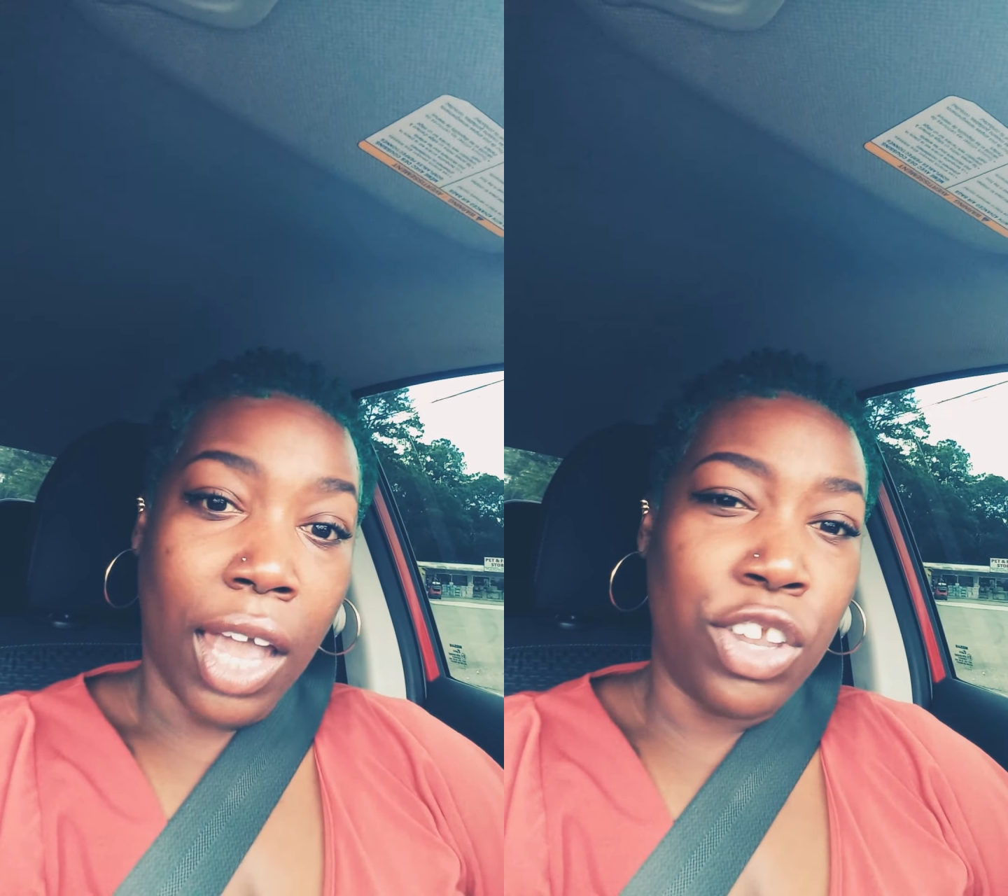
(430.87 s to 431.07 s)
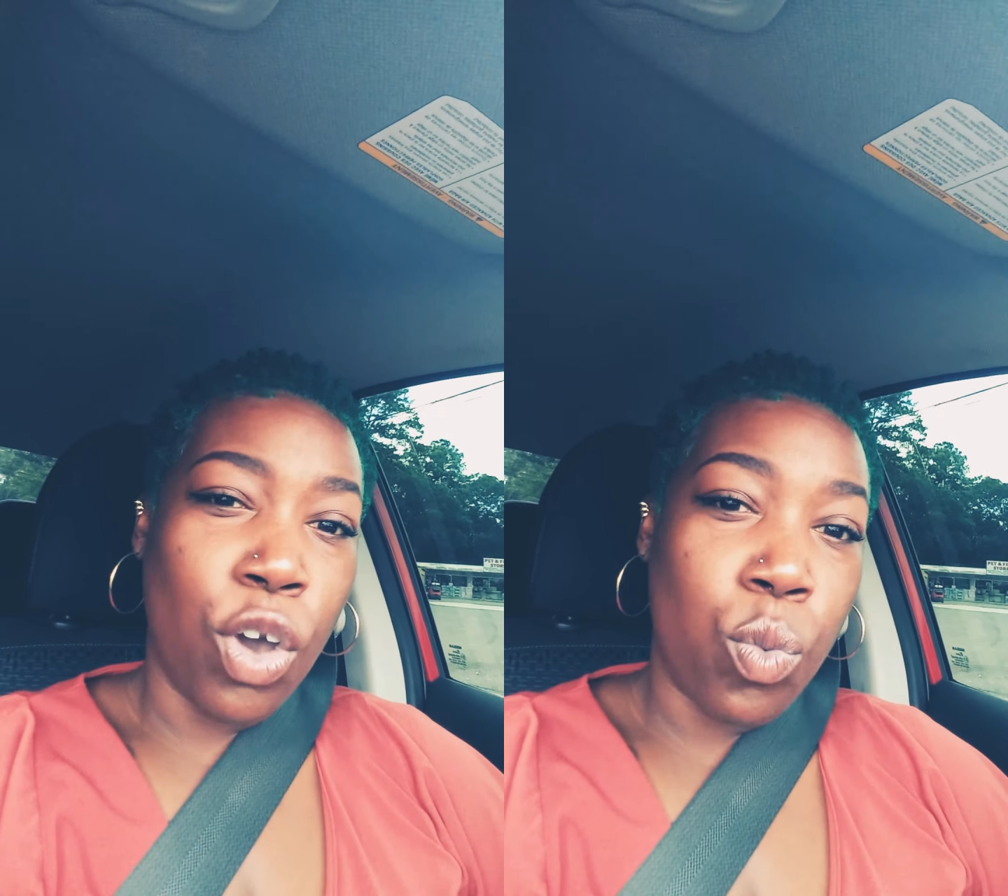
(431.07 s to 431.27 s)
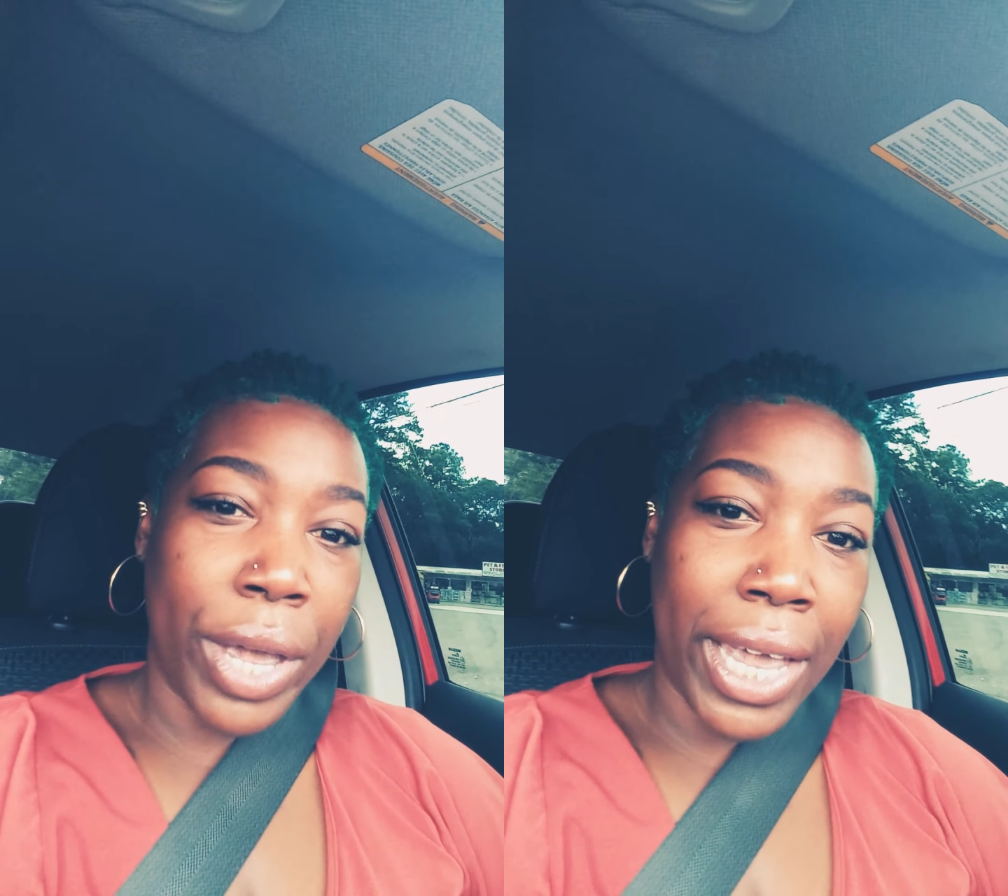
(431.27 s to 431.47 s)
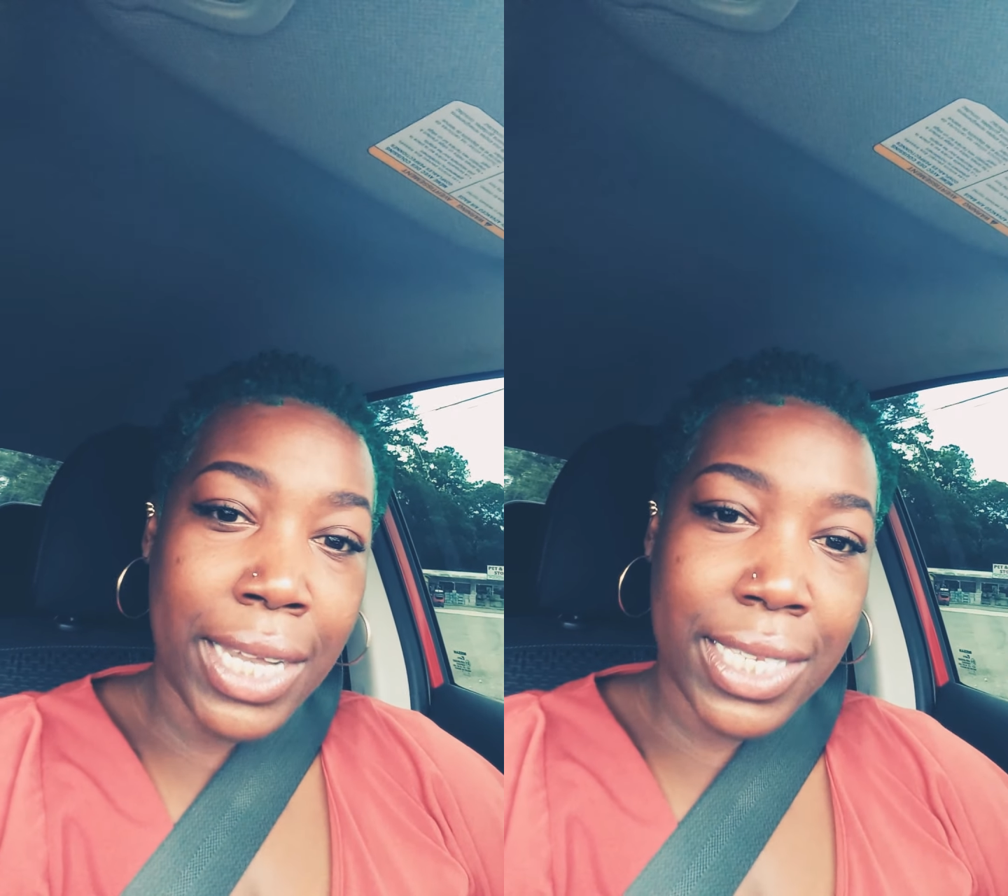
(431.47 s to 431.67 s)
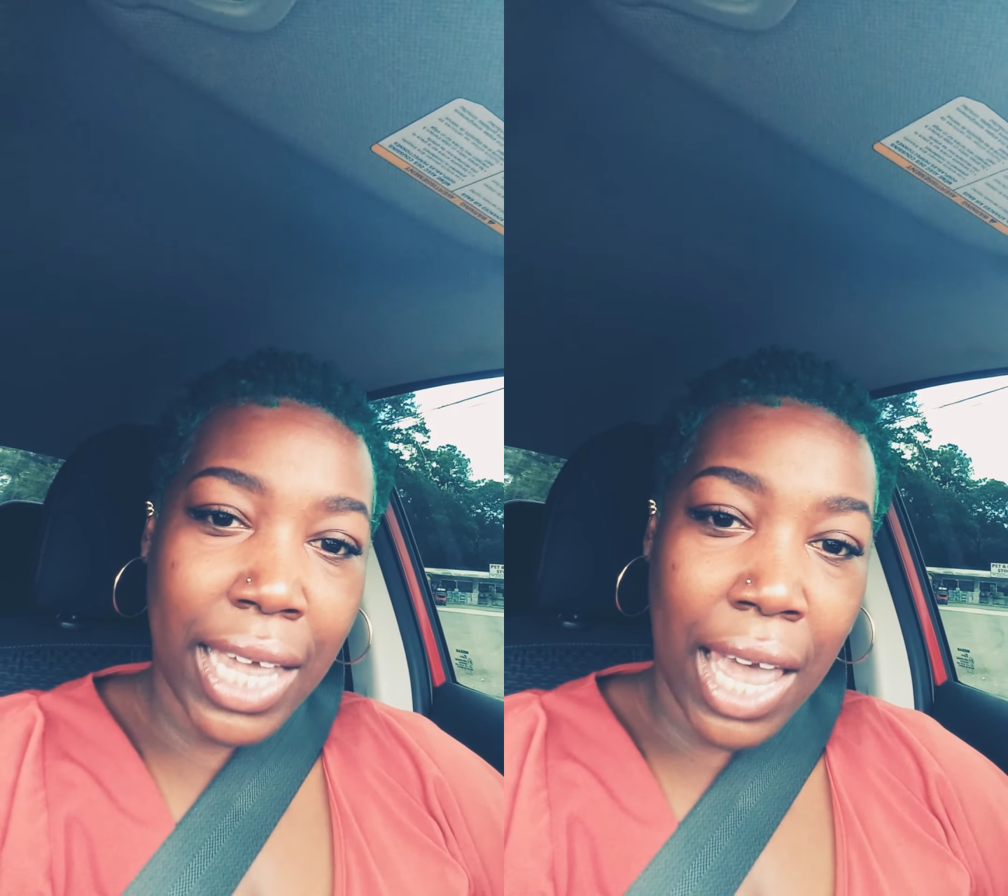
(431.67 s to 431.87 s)
And your
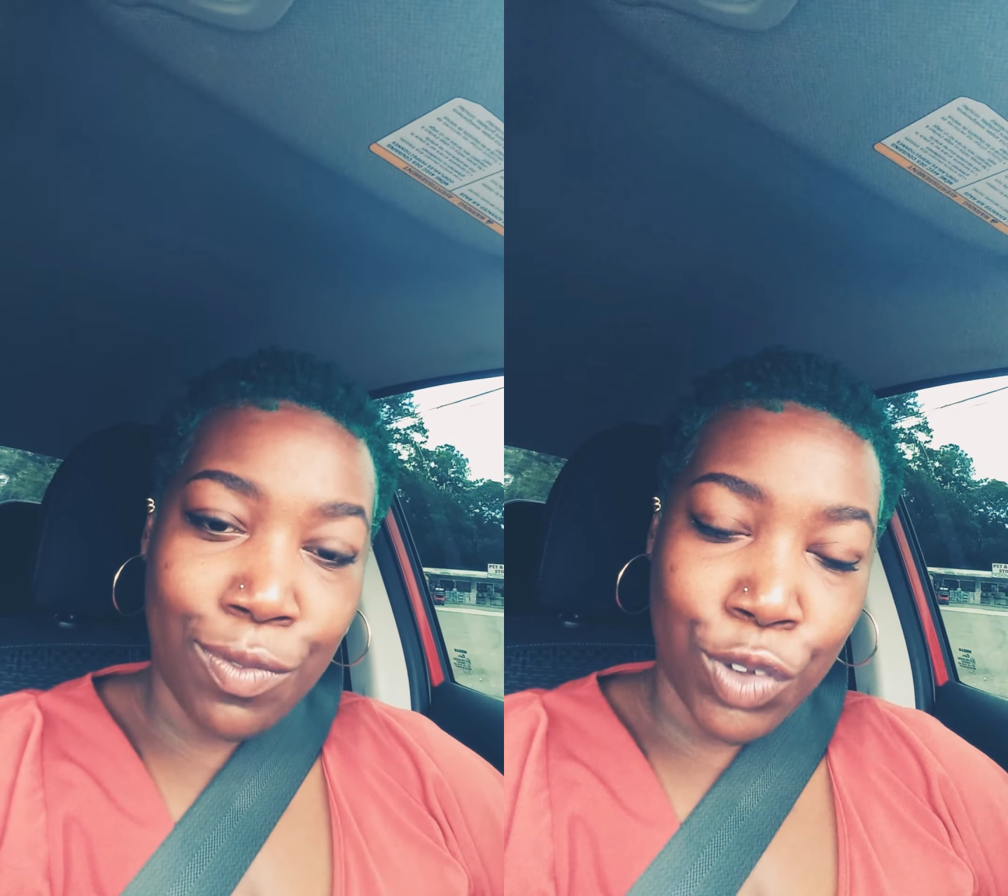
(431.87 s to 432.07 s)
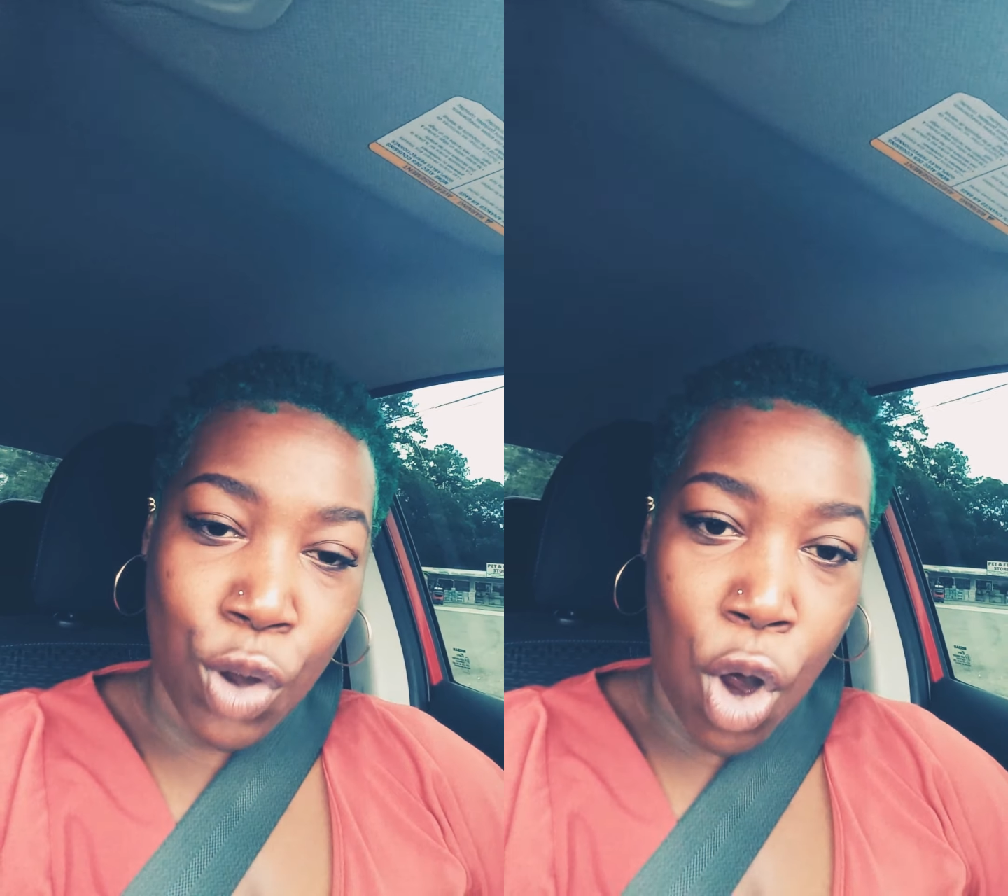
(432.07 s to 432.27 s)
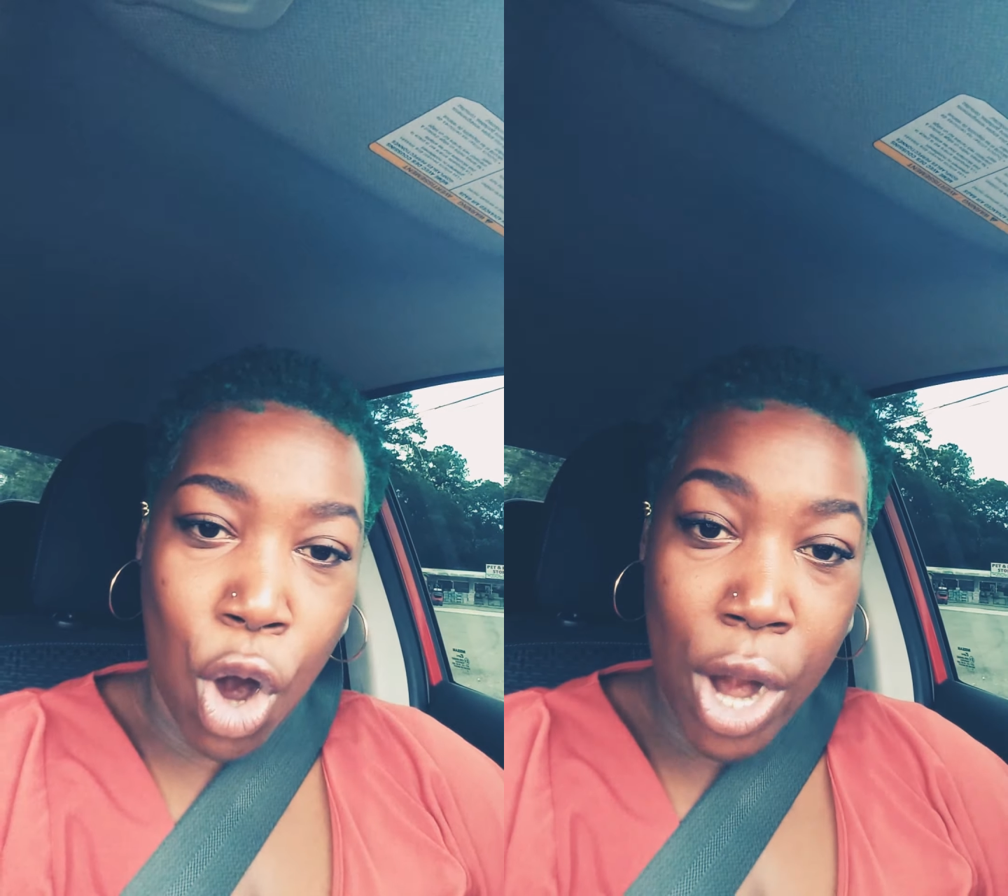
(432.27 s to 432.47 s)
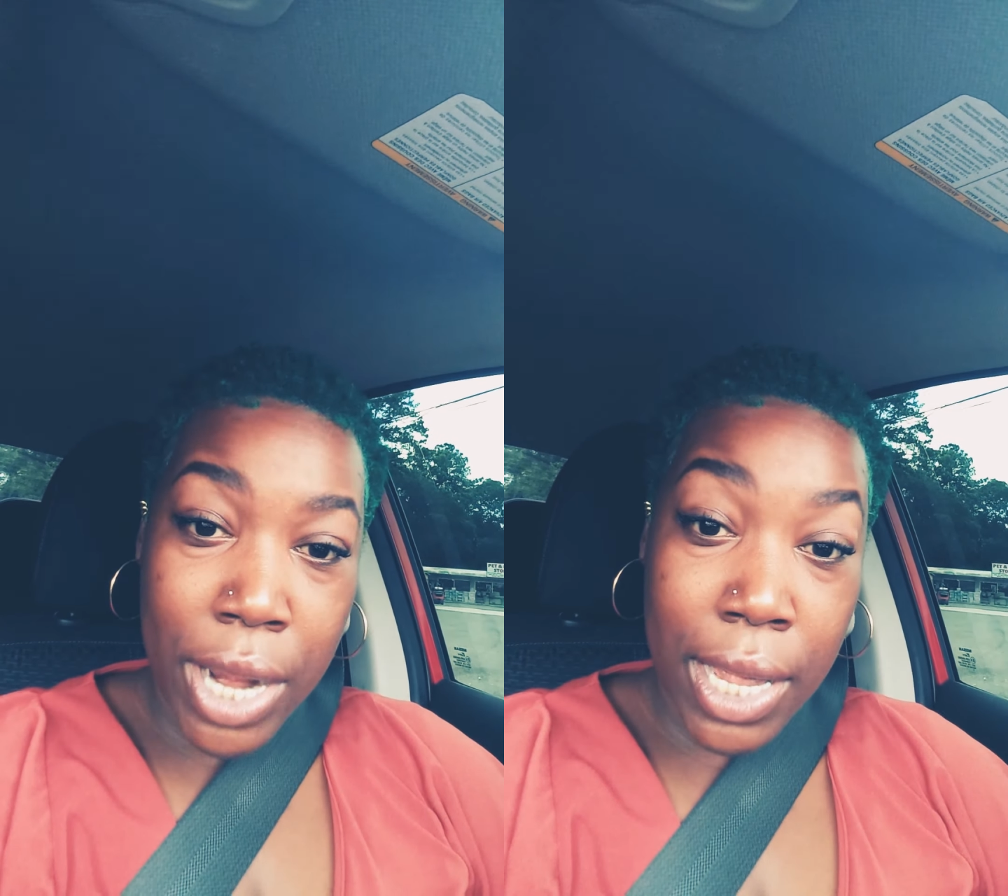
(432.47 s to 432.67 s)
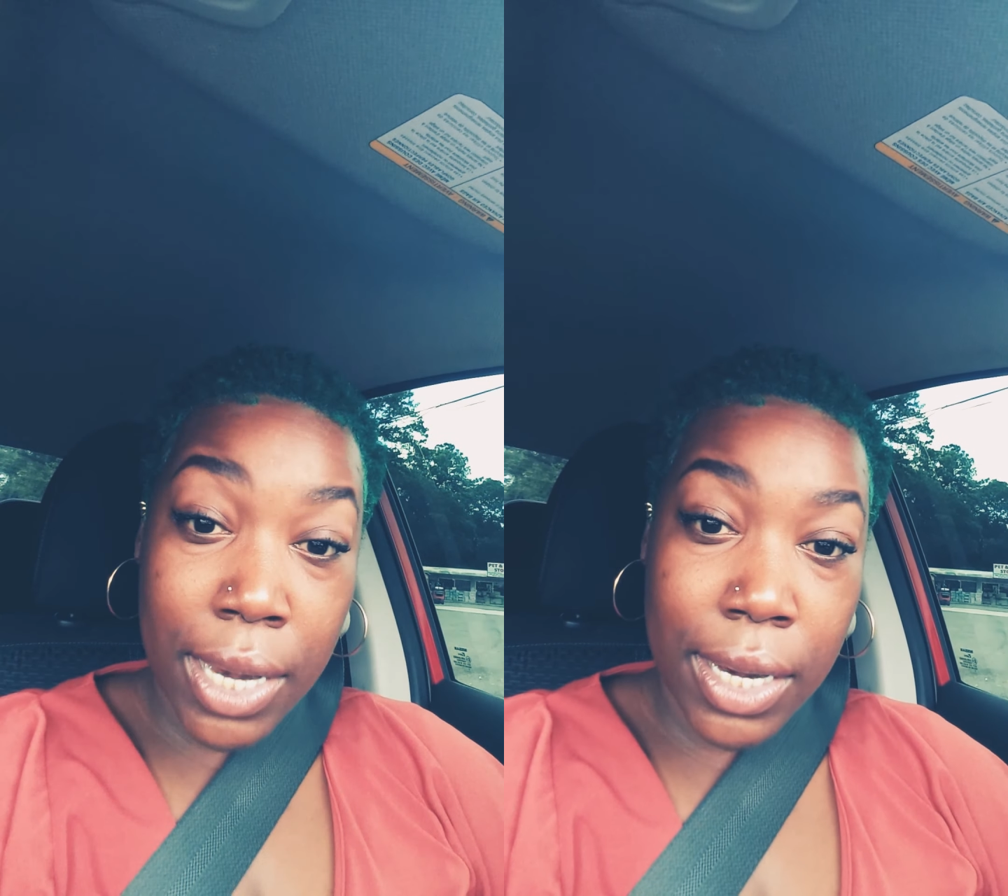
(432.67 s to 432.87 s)
wings, they have to
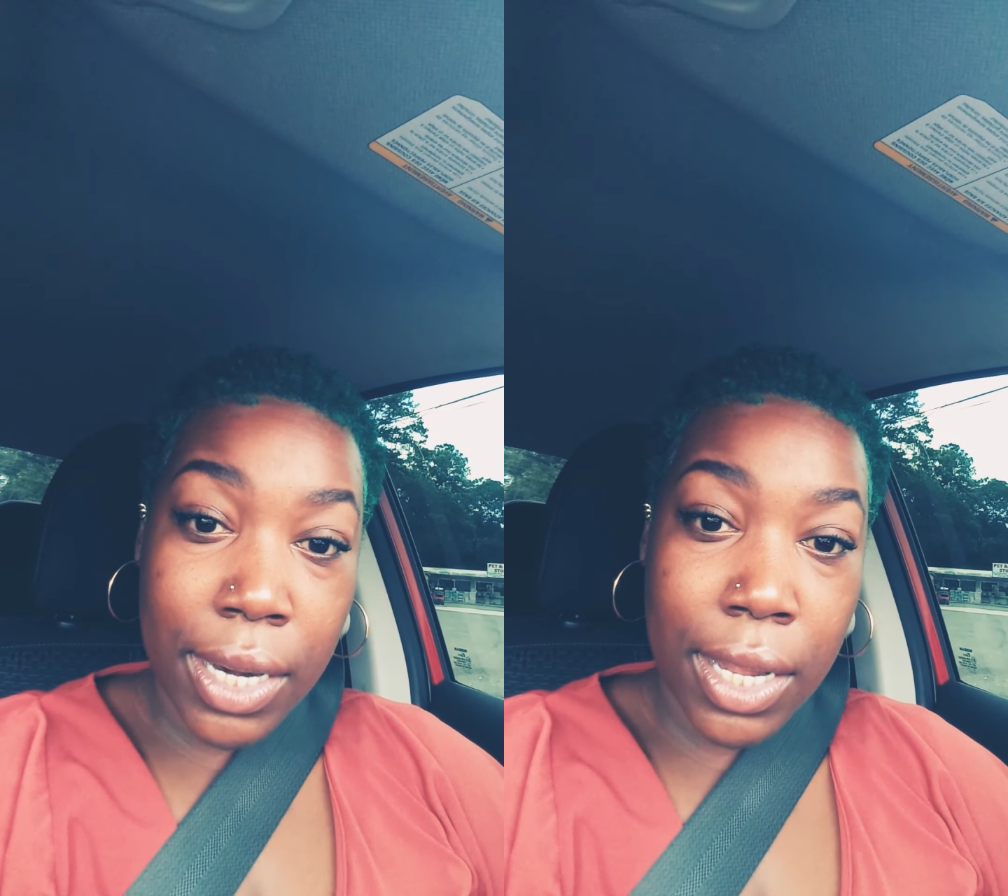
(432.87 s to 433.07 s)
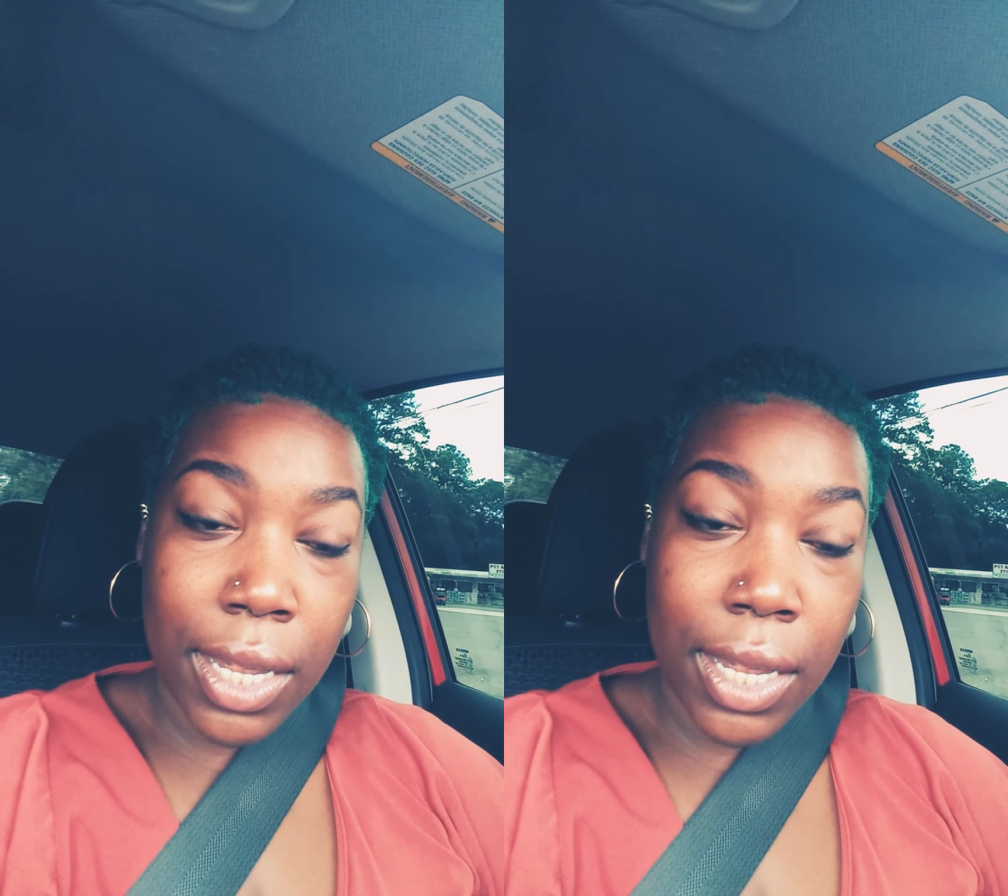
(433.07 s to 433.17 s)
harden.